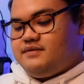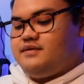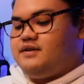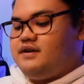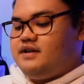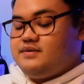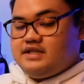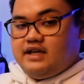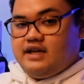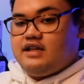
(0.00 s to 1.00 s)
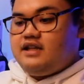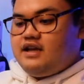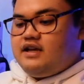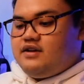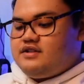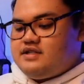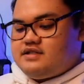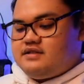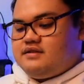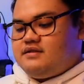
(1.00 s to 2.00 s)
or use it again, you can just
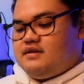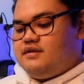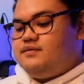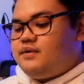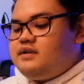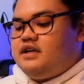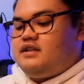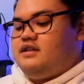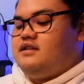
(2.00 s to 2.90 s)
unfold it.